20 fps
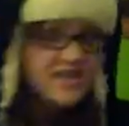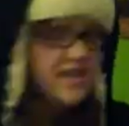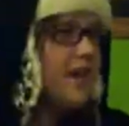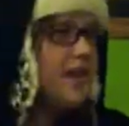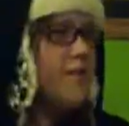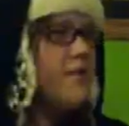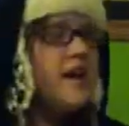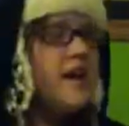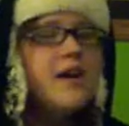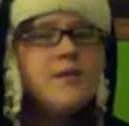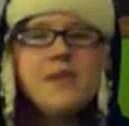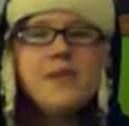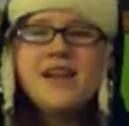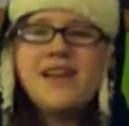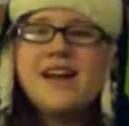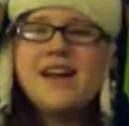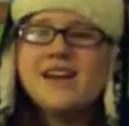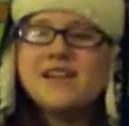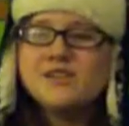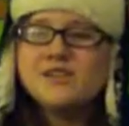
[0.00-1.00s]
Anyway,
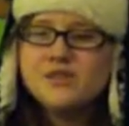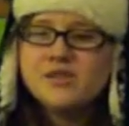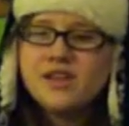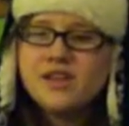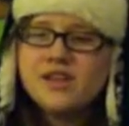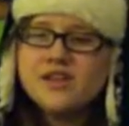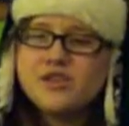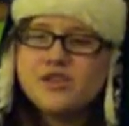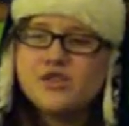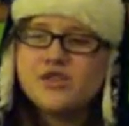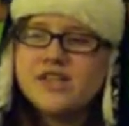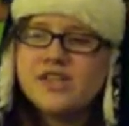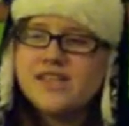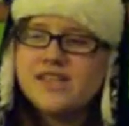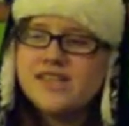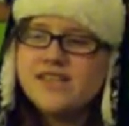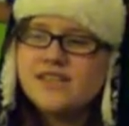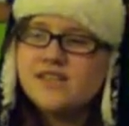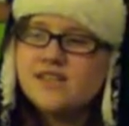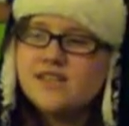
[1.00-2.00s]
yeah, I drew a lot of
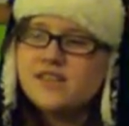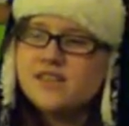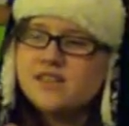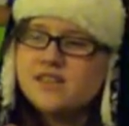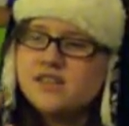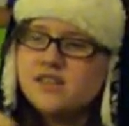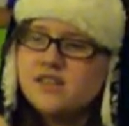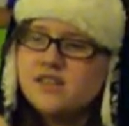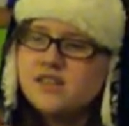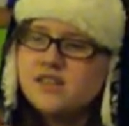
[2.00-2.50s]
trees.